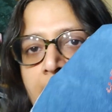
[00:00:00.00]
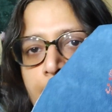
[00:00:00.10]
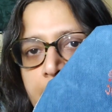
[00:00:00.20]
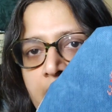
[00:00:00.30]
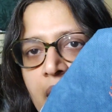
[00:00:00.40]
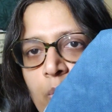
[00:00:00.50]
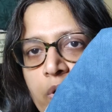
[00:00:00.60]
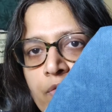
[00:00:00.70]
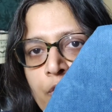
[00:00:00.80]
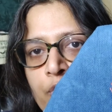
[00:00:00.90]
Poppy on
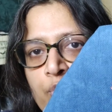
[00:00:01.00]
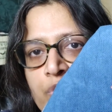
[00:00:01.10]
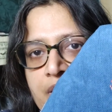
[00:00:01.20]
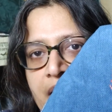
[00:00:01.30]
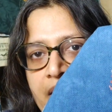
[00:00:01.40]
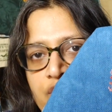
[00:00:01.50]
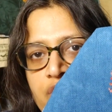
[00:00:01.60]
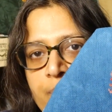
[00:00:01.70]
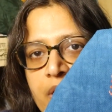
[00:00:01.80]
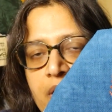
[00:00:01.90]
one of her new designs.
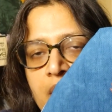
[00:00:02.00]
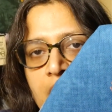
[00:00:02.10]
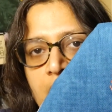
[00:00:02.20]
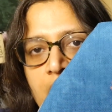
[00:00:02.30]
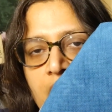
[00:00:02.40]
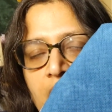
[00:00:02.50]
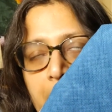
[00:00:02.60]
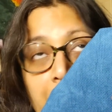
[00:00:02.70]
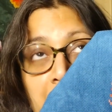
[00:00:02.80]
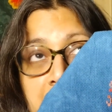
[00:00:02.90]

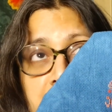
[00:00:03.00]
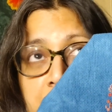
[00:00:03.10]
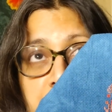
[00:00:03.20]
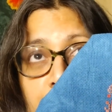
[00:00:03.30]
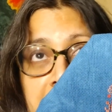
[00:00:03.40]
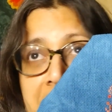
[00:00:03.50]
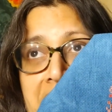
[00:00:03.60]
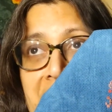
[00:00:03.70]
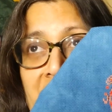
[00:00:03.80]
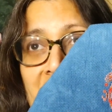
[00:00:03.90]
Miriam's been showing
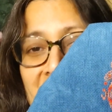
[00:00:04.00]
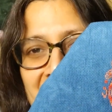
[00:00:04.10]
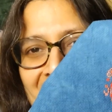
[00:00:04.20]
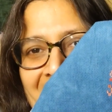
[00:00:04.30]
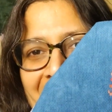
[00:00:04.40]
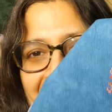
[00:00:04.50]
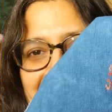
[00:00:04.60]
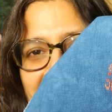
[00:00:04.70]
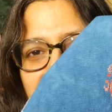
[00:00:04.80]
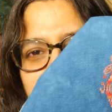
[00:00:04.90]
teasers of the
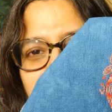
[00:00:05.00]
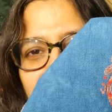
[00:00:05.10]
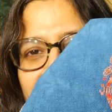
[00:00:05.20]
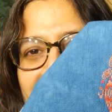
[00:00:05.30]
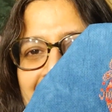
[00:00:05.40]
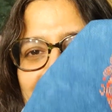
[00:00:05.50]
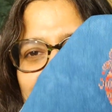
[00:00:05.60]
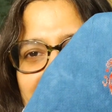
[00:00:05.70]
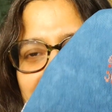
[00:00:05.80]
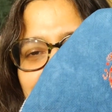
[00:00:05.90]
next animal in this
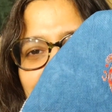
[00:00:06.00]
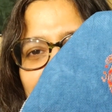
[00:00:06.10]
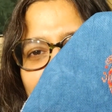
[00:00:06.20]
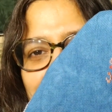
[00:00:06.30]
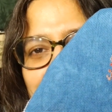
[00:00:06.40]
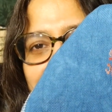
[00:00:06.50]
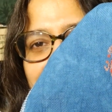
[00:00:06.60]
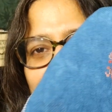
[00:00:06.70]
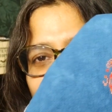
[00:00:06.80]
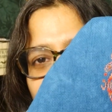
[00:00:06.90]
year's animal
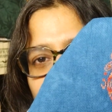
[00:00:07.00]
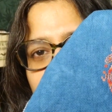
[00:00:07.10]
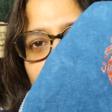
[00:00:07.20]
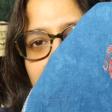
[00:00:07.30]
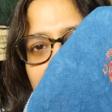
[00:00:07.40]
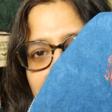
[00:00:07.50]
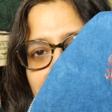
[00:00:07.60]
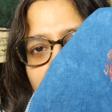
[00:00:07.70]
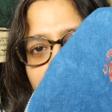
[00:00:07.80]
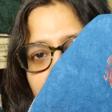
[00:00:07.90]
collection, so she's been using this
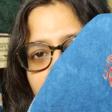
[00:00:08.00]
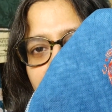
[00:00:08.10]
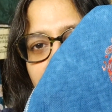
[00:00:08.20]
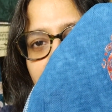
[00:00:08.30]
color